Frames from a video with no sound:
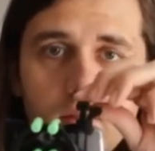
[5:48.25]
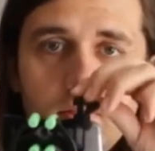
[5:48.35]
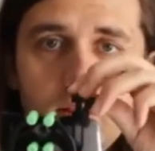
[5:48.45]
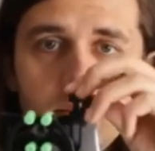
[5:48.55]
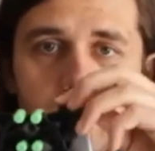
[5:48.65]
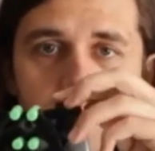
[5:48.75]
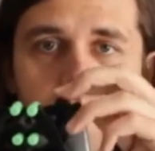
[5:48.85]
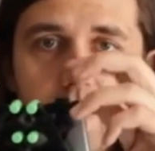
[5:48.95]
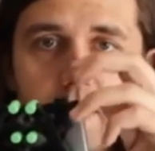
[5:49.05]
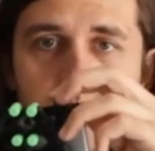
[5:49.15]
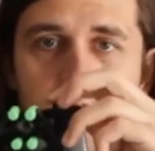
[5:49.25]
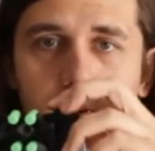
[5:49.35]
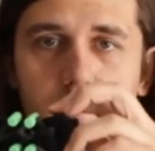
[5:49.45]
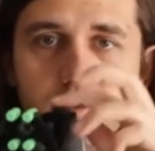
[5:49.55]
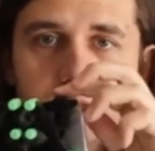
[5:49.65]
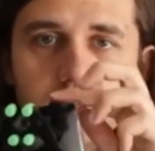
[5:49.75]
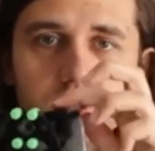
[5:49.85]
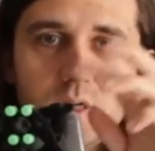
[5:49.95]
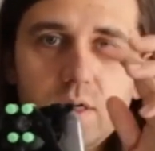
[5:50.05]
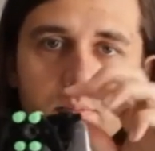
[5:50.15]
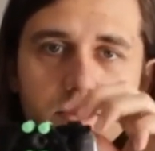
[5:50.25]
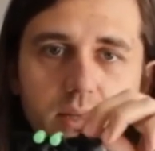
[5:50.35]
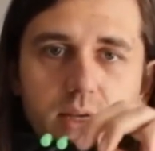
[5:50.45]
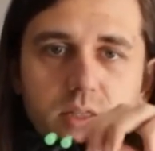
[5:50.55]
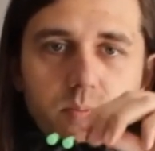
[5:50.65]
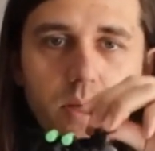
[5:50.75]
Then I'm going to lock that position into place by